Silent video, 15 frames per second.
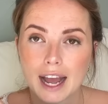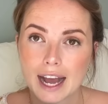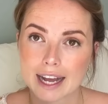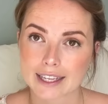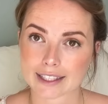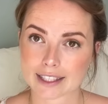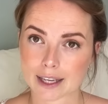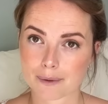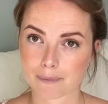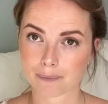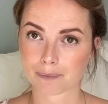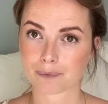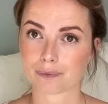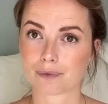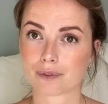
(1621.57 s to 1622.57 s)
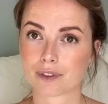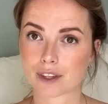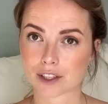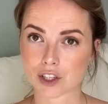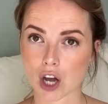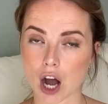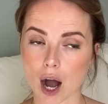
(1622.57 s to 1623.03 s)
as
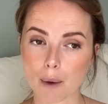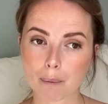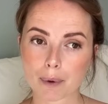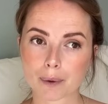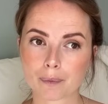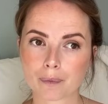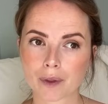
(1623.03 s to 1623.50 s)
the top.